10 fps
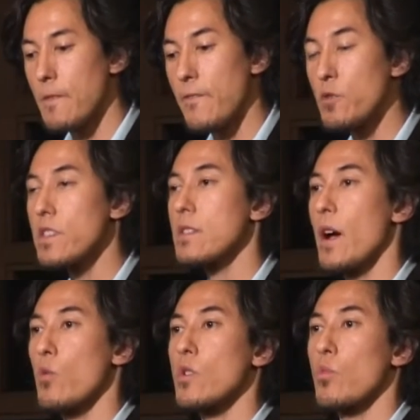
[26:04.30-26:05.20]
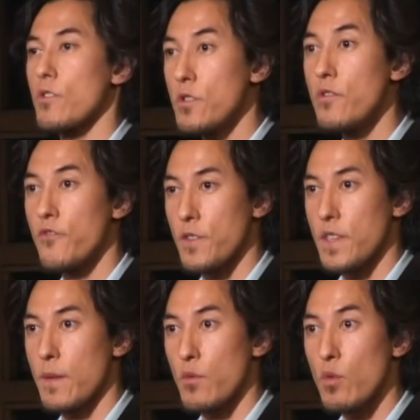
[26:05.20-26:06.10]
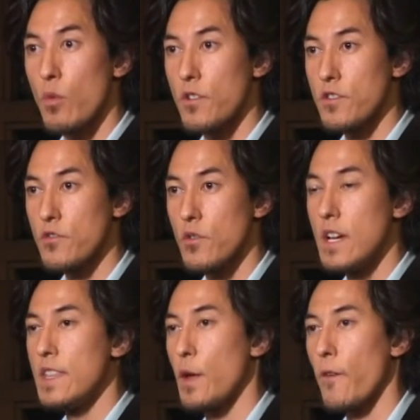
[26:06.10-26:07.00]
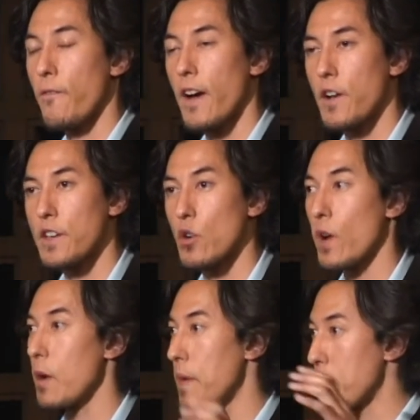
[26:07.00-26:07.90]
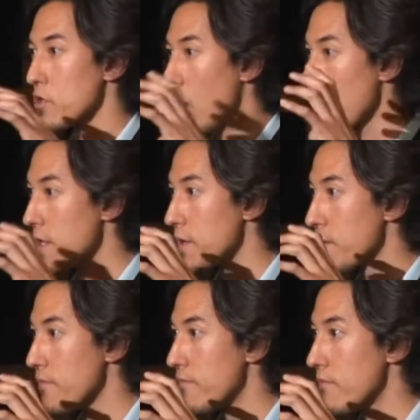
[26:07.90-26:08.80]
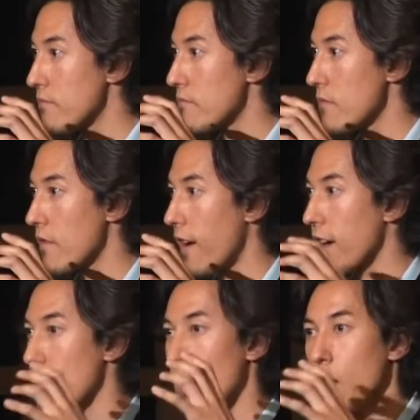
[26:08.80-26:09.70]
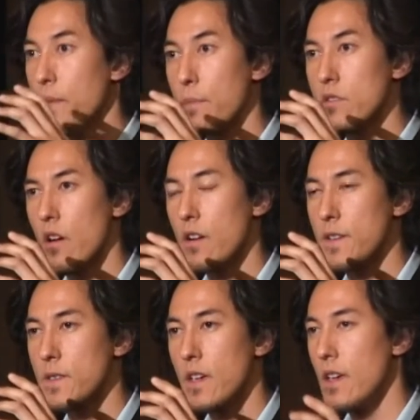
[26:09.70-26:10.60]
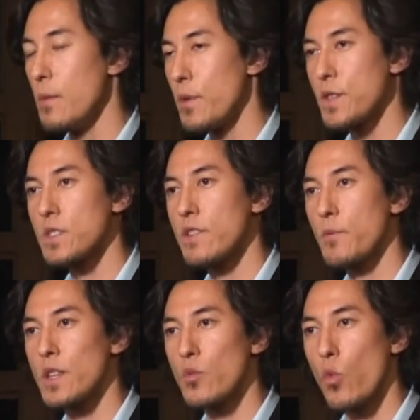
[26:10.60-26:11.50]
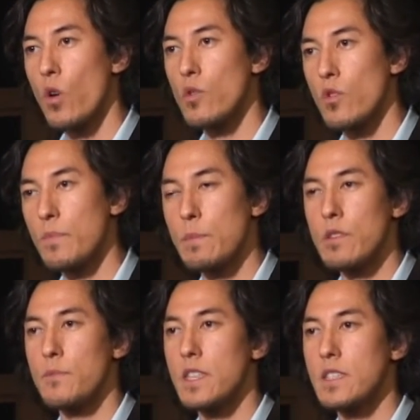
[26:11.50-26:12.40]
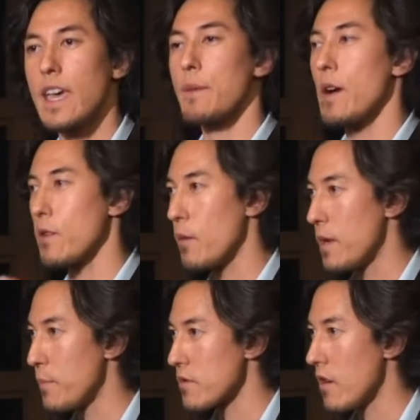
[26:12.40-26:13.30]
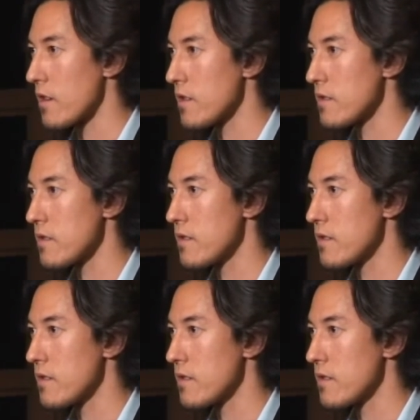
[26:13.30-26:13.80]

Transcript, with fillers: if you think about World War II, for example, World War II, they were firing at round paper targets, firing at round paper targets. But there's never been a war where people have been attacked by round paper targets.